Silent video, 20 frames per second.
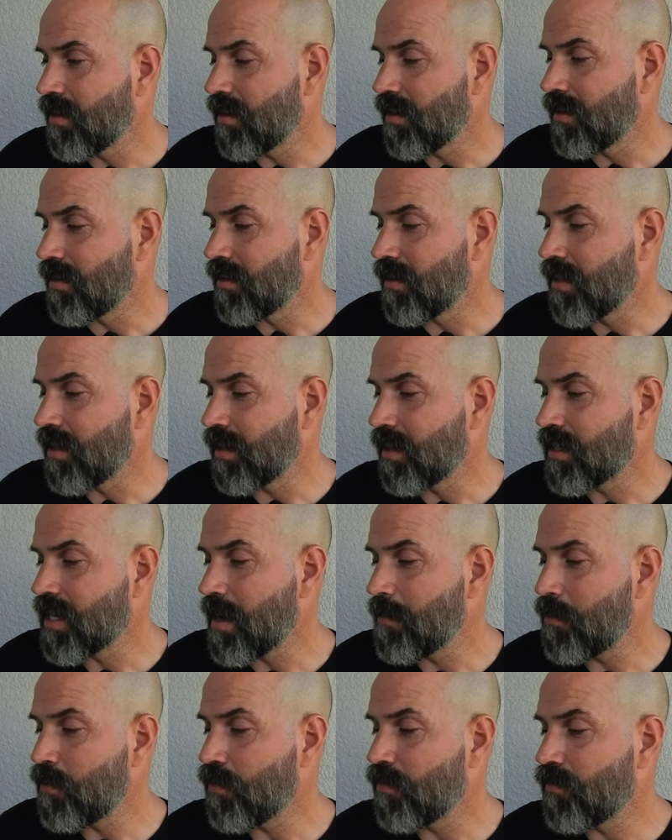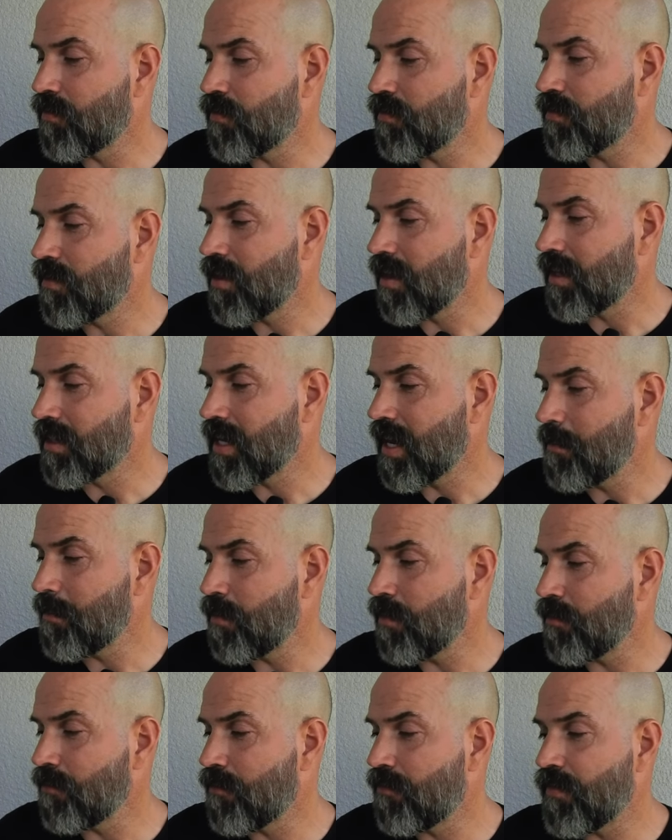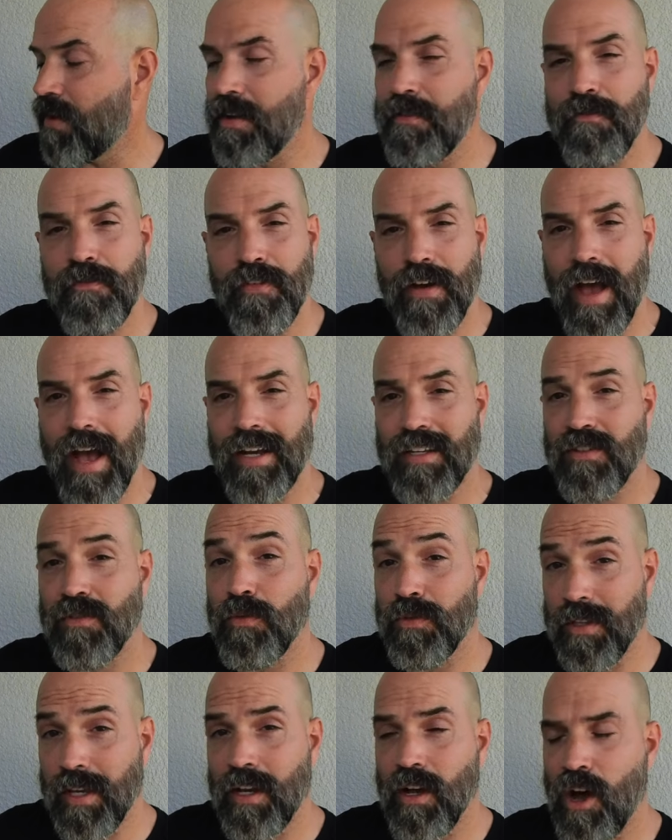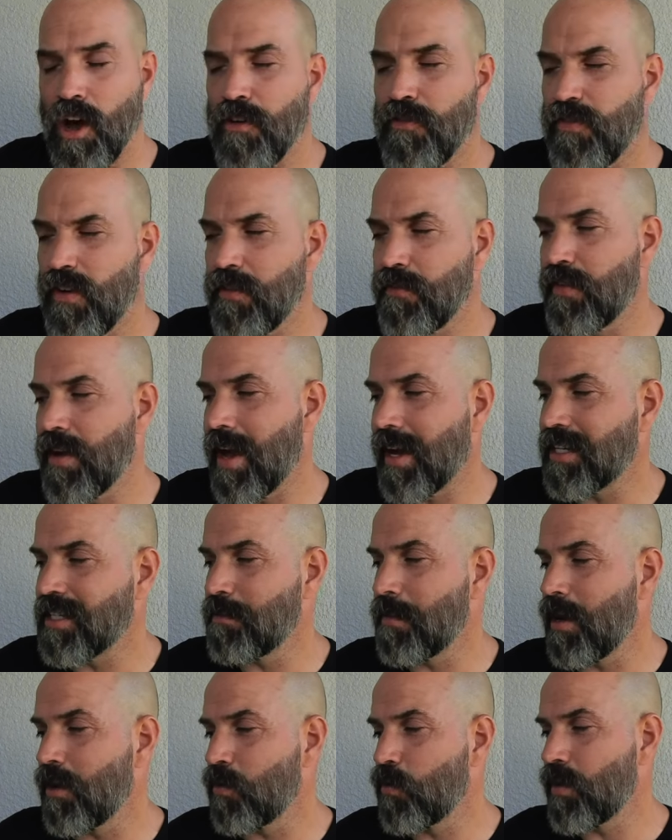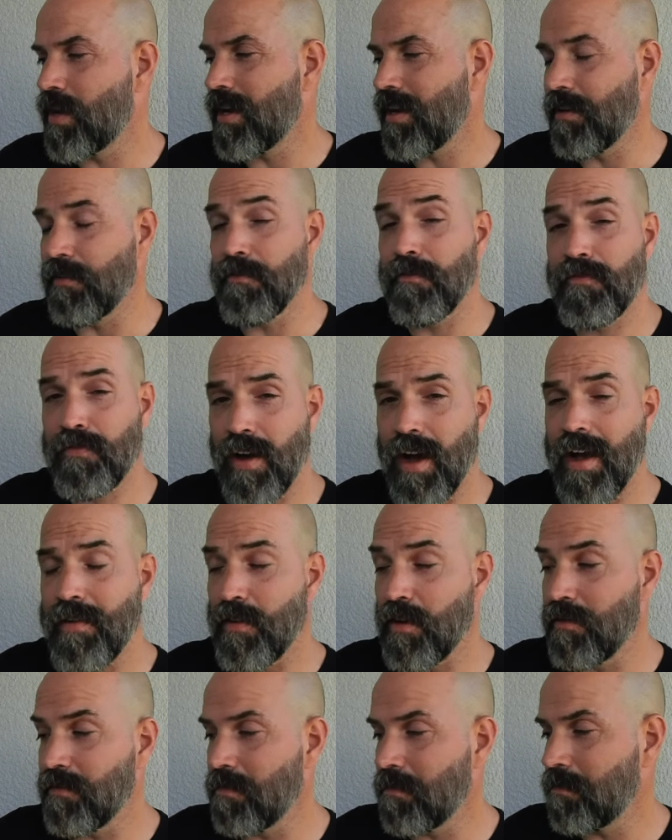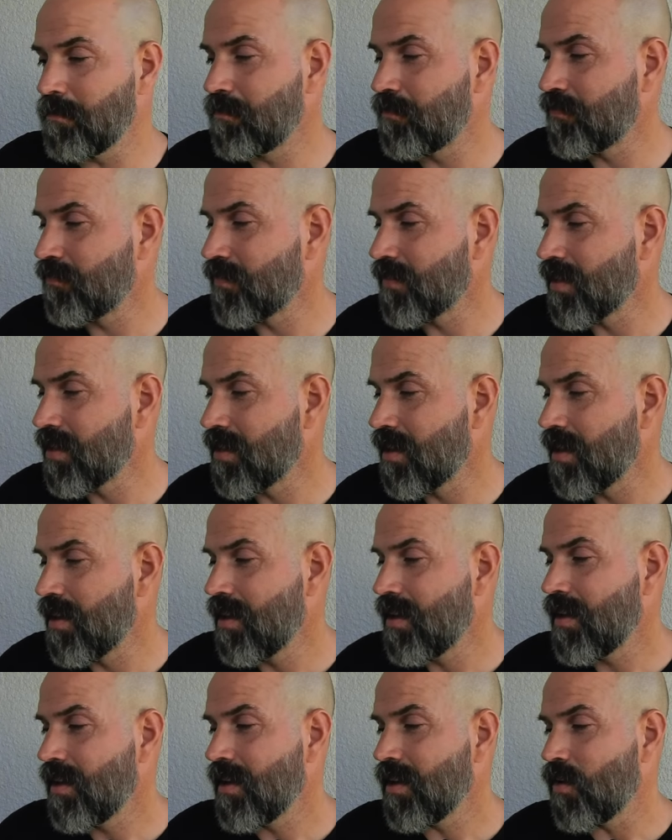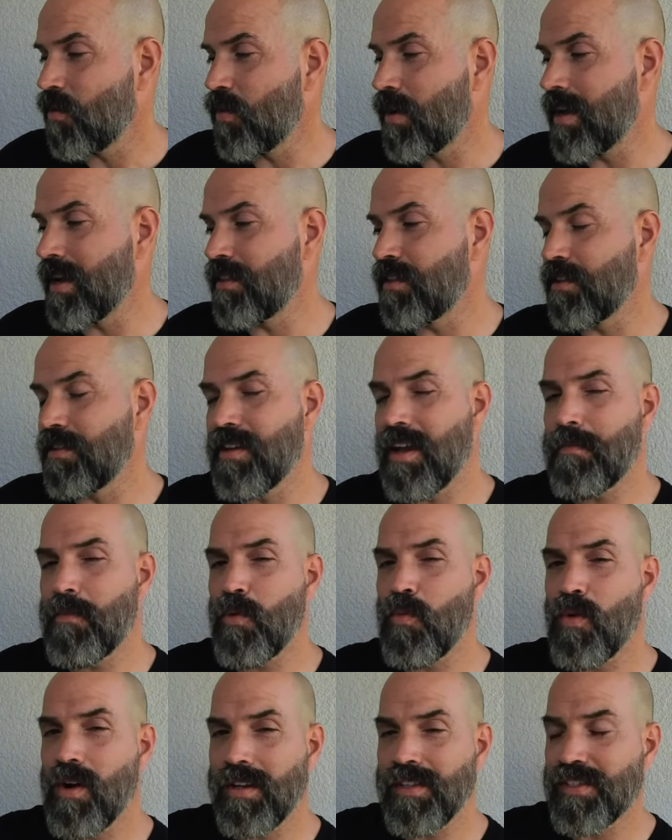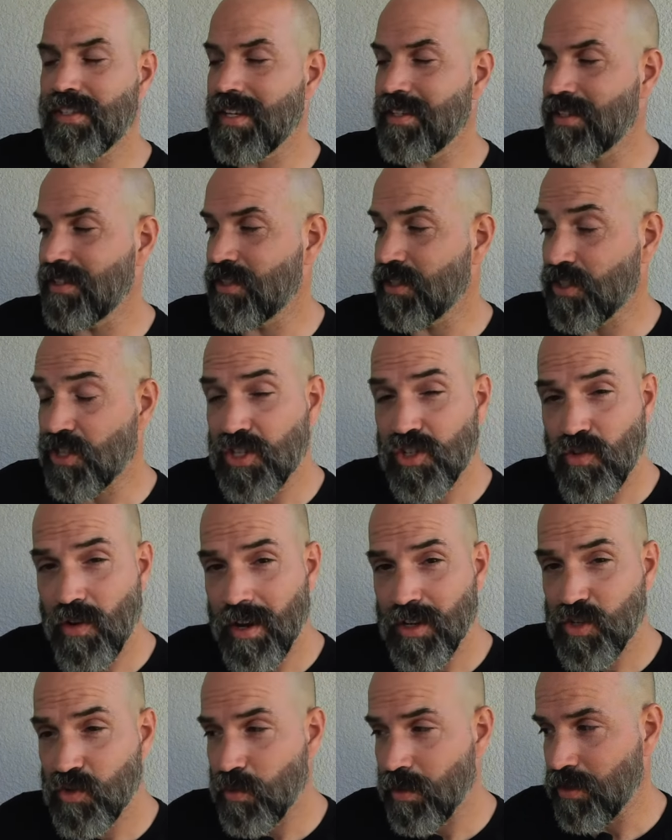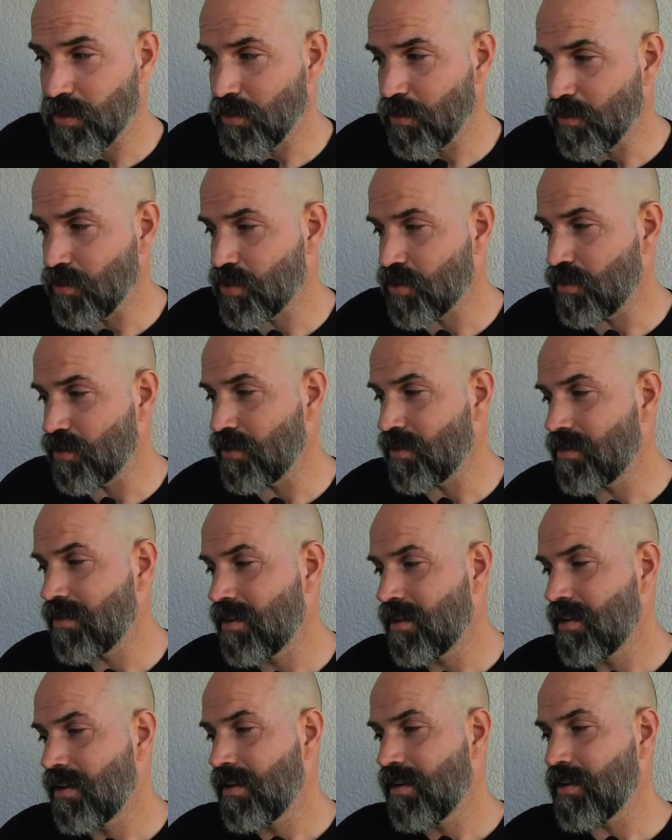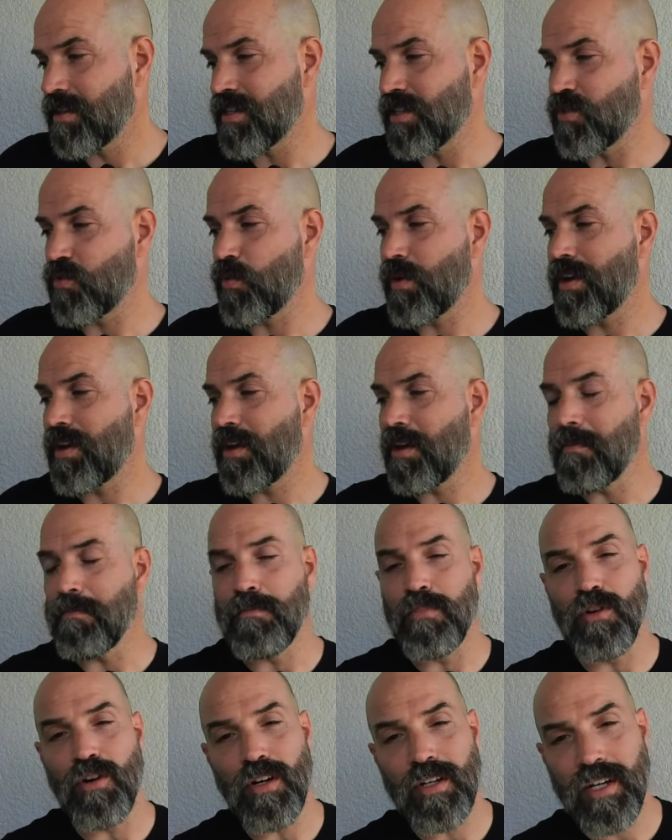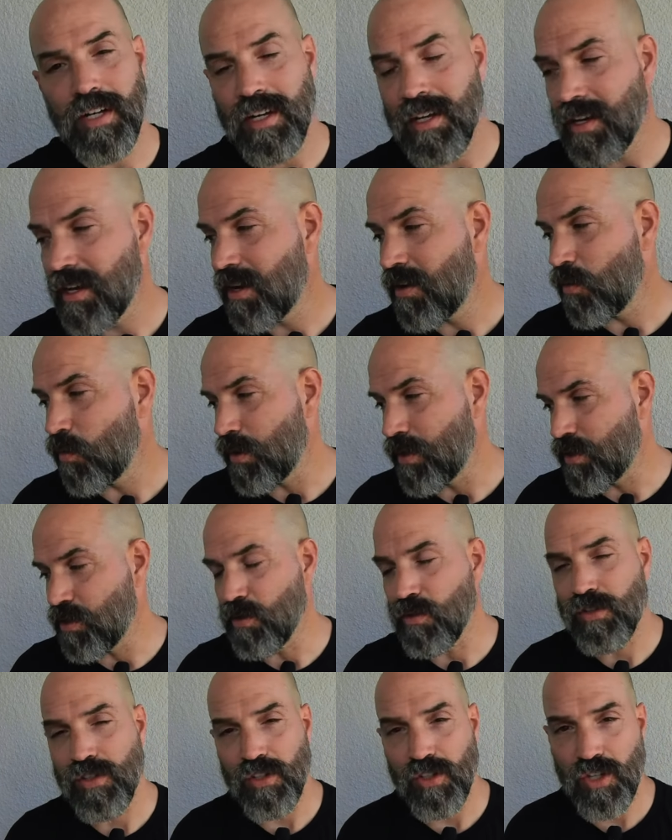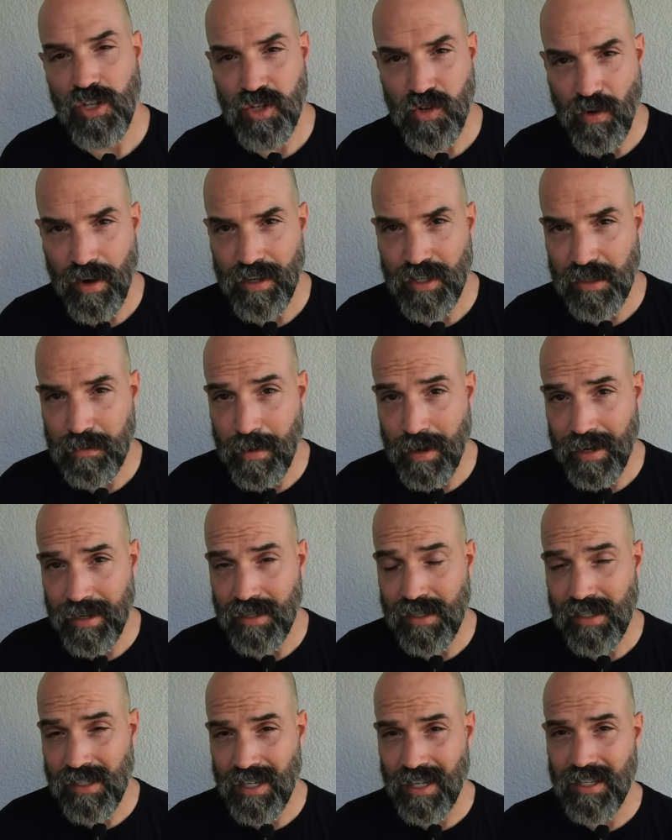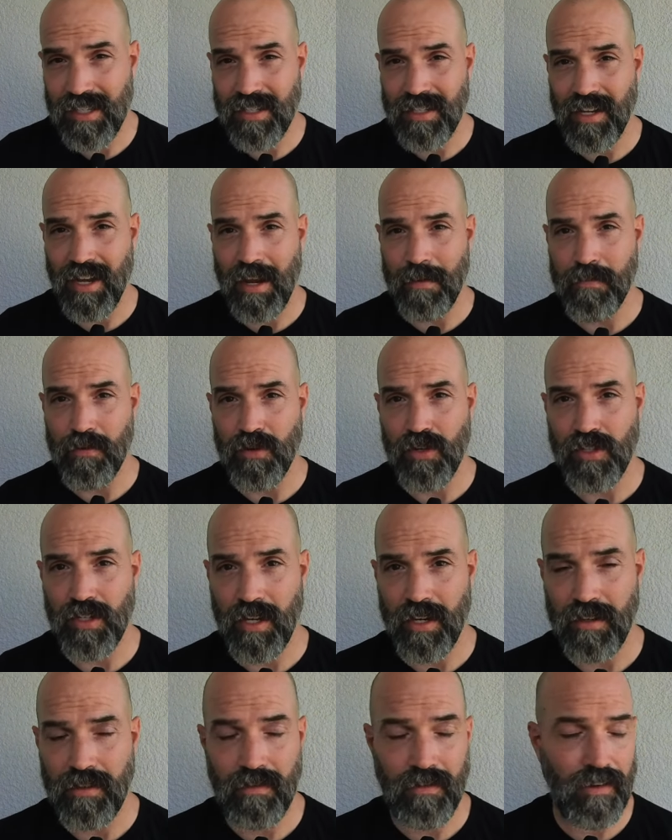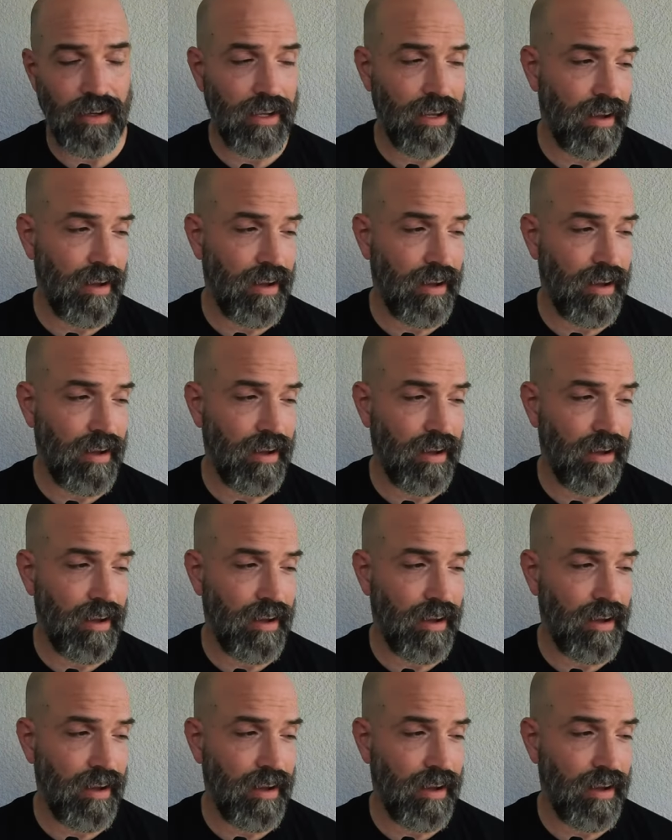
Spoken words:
a couple of fun facts, what they call fun facts about reading, five of them. The number one says it's a stress reducer. It says reading a book reduces stress by 68%.